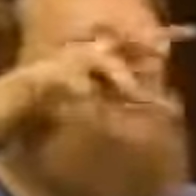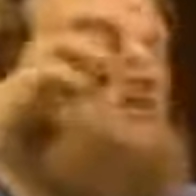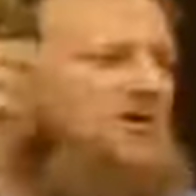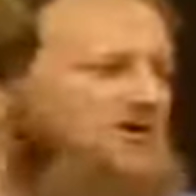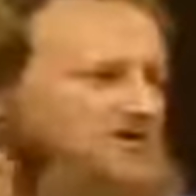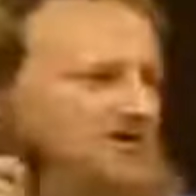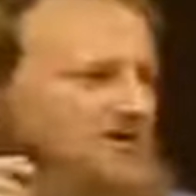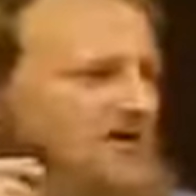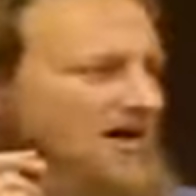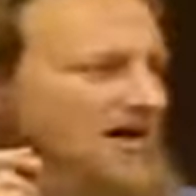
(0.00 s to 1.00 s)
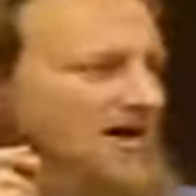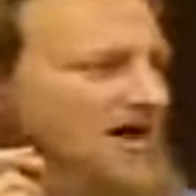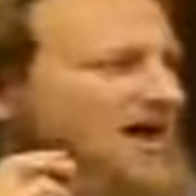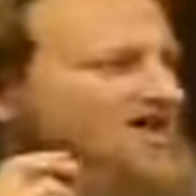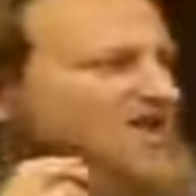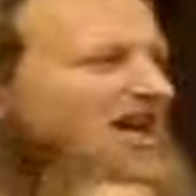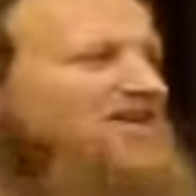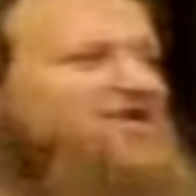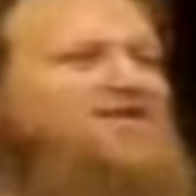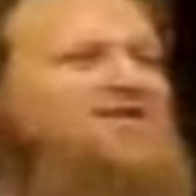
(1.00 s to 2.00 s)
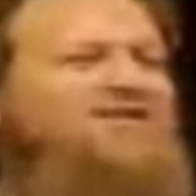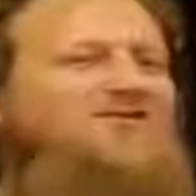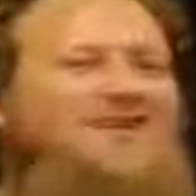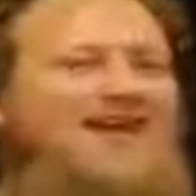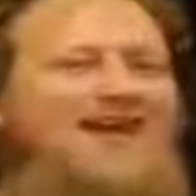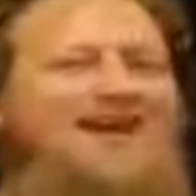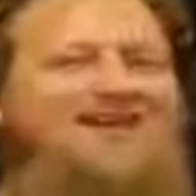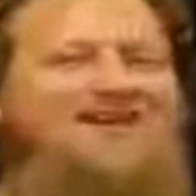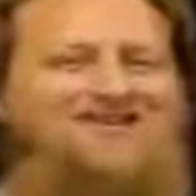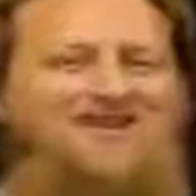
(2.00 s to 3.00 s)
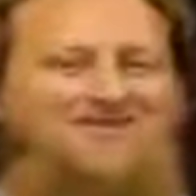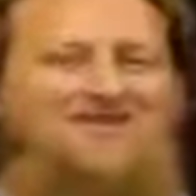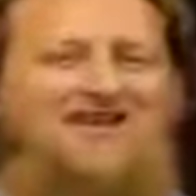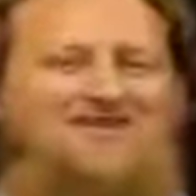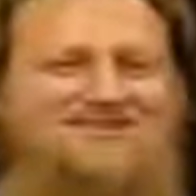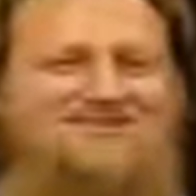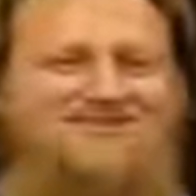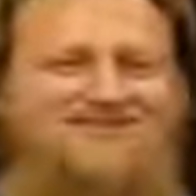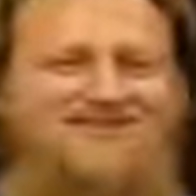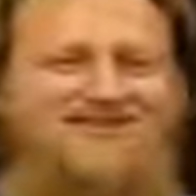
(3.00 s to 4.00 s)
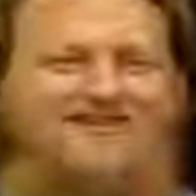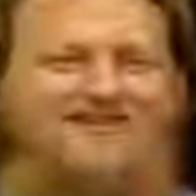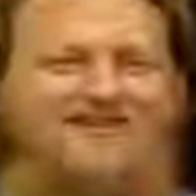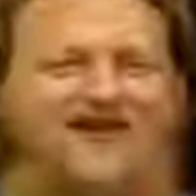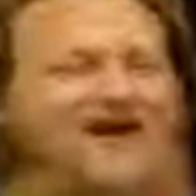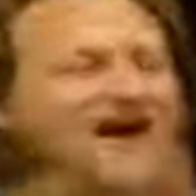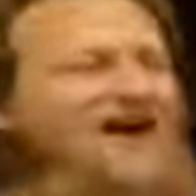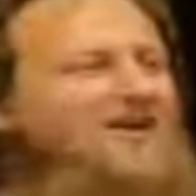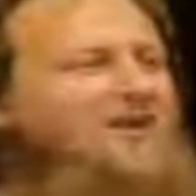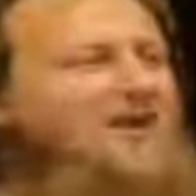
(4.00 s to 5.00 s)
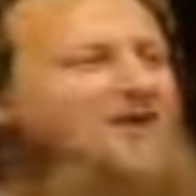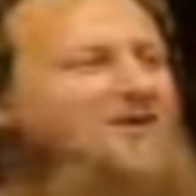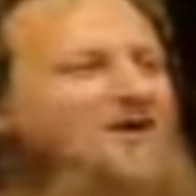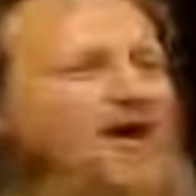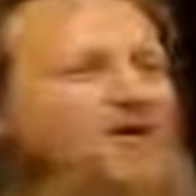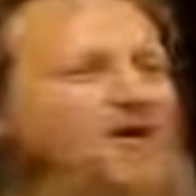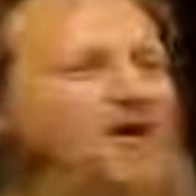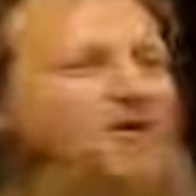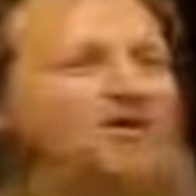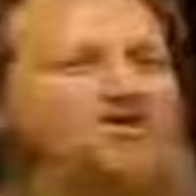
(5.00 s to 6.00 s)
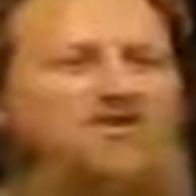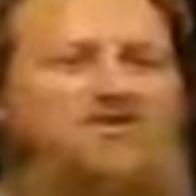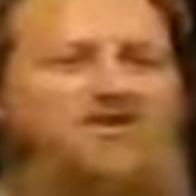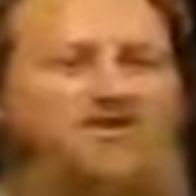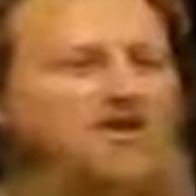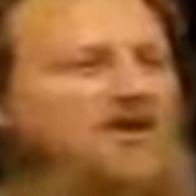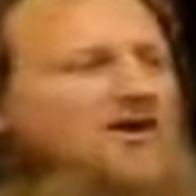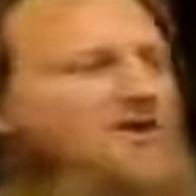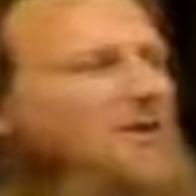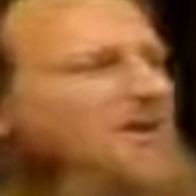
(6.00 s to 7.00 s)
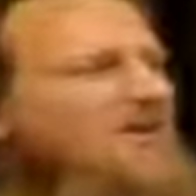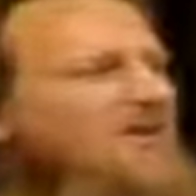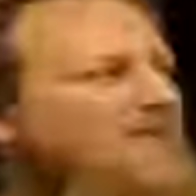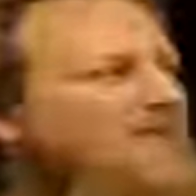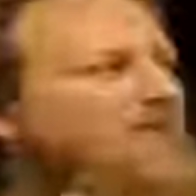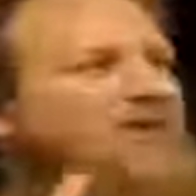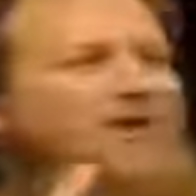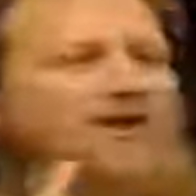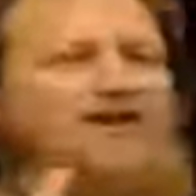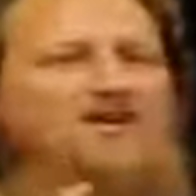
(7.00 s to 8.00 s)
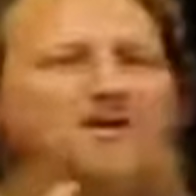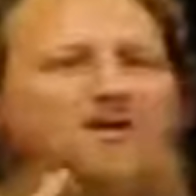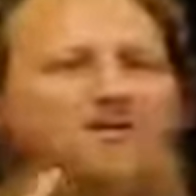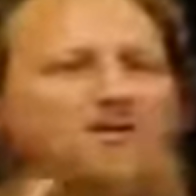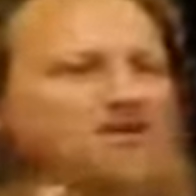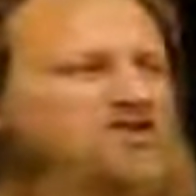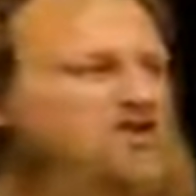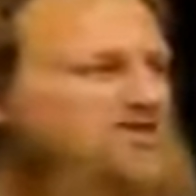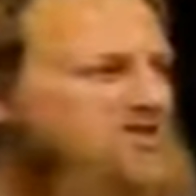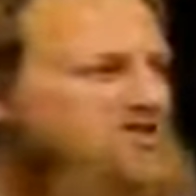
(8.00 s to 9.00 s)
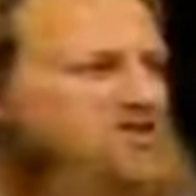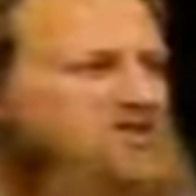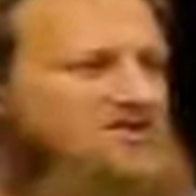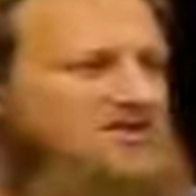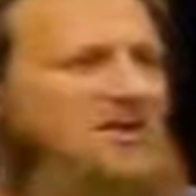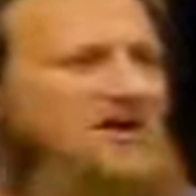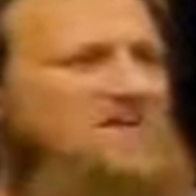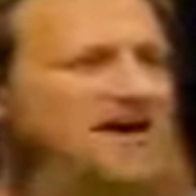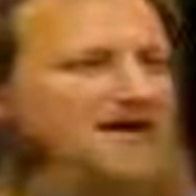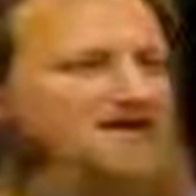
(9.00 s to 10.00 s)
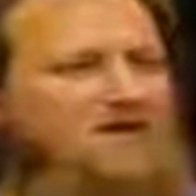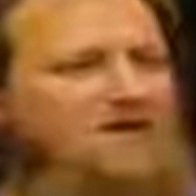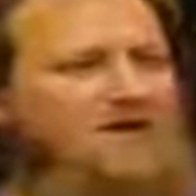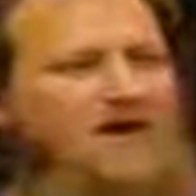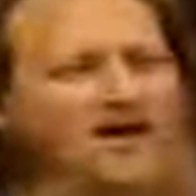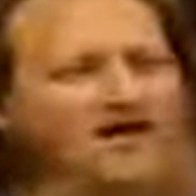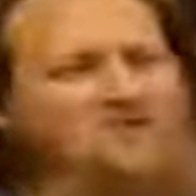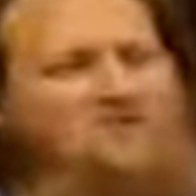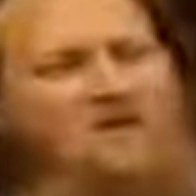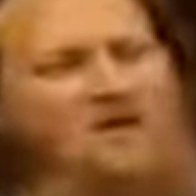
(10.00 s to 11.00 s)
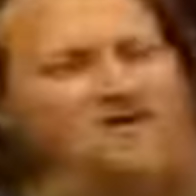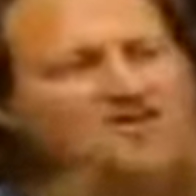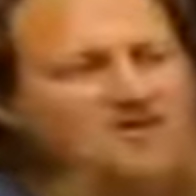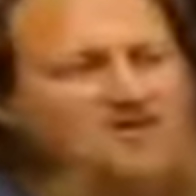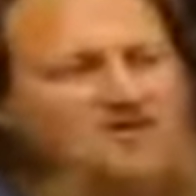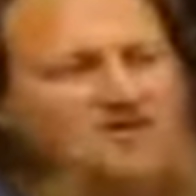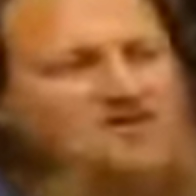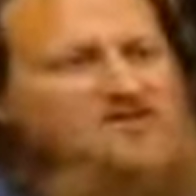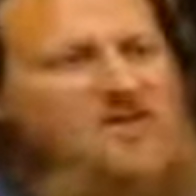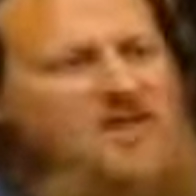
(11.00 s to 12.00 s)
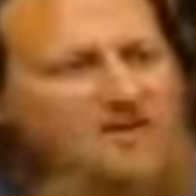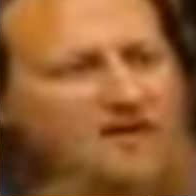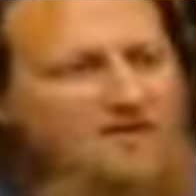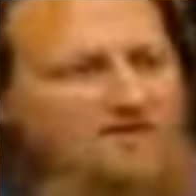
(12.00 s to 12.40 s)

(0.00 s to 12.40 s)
do this. I challenge you to give me any subject and I believe if I really wanted to, within three or four sentences, going back and forward, I could bring the subject of Islam up.